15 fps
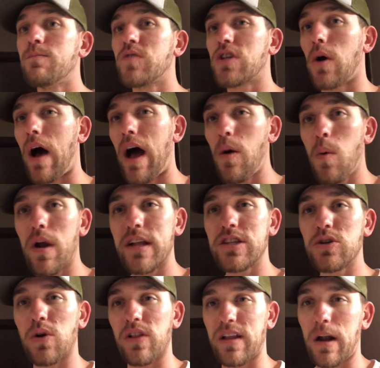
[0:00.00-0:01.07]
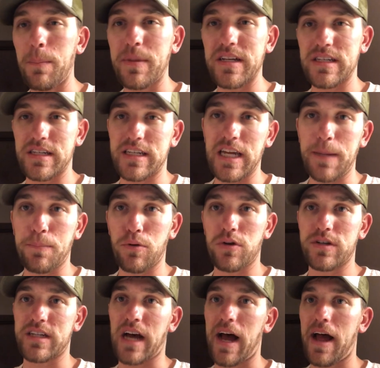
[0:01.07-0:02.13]
So I want to do a little bit deeper
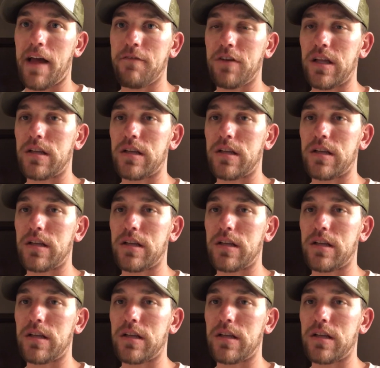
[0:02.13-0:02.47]
dive